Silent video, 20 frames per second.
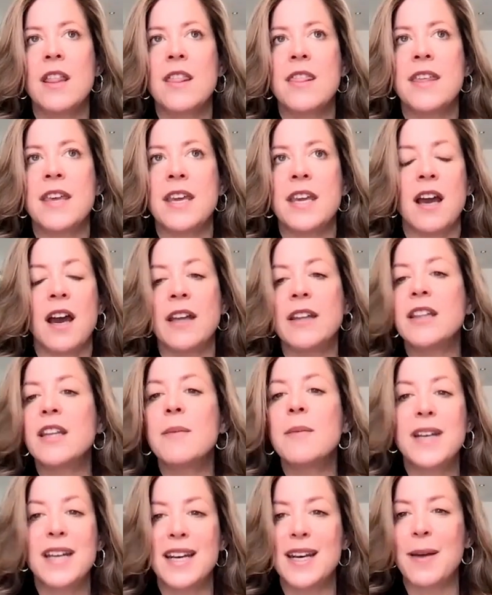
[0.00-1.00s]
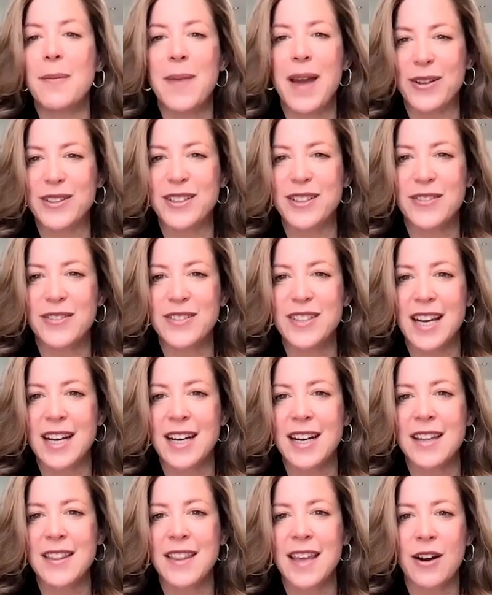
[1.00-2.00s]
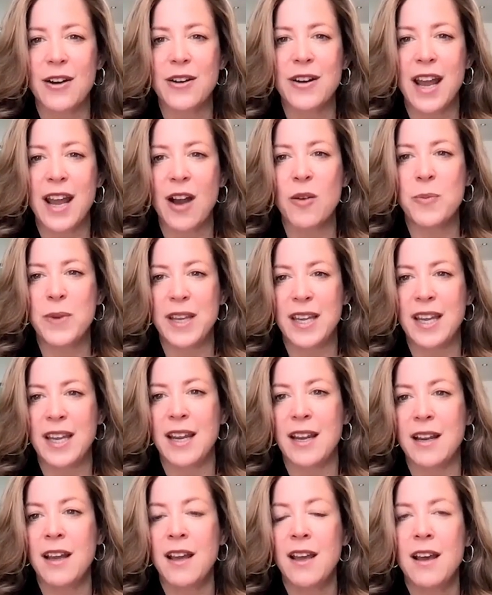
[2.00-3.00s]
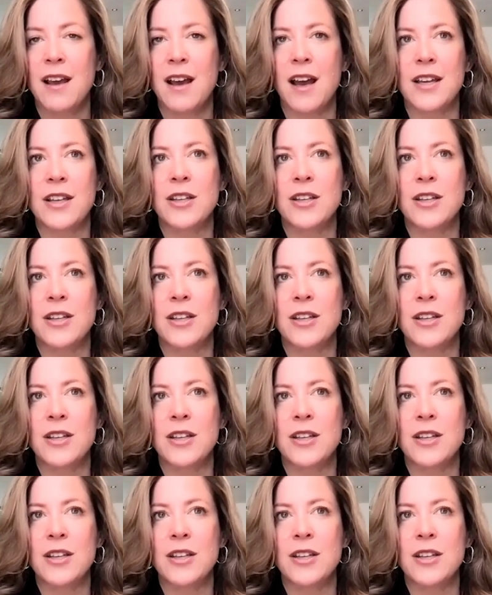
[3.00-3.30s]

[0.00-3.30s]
the unlimited amounts of data that are now being uh,